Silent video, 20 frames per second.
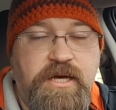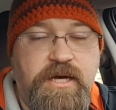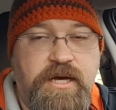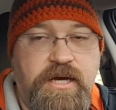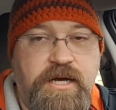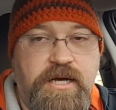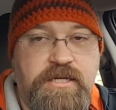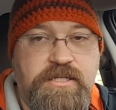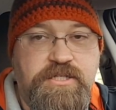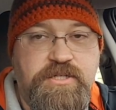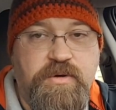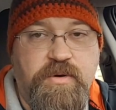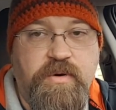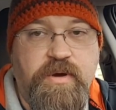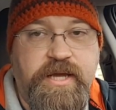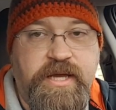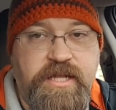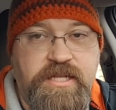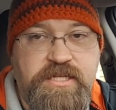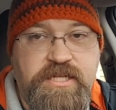Uh, so
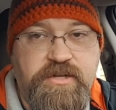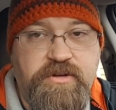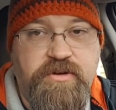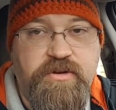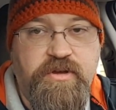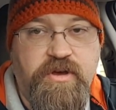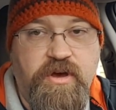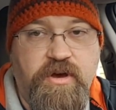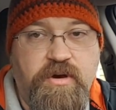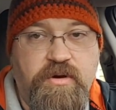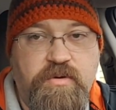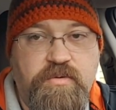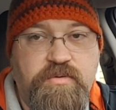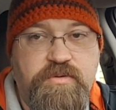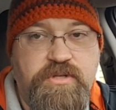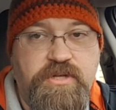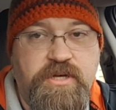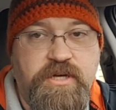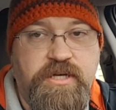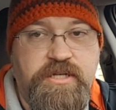I continue to go
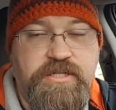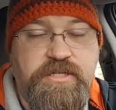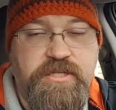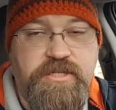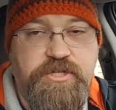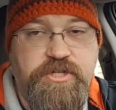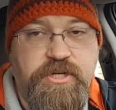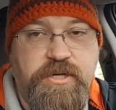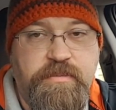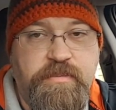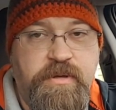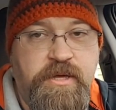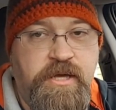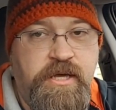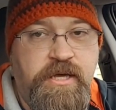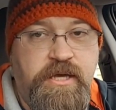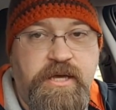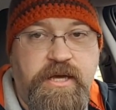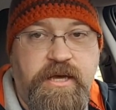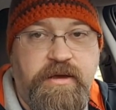uh, to the gym
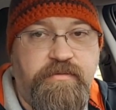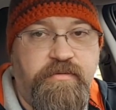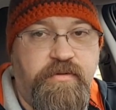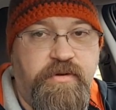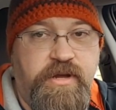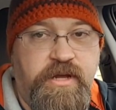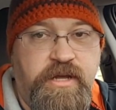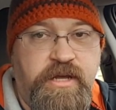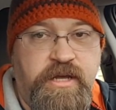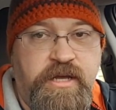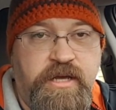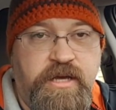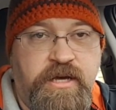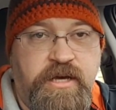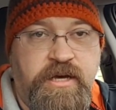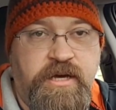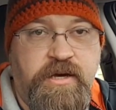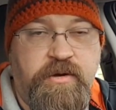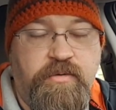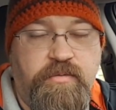every
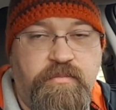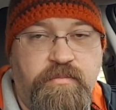uh,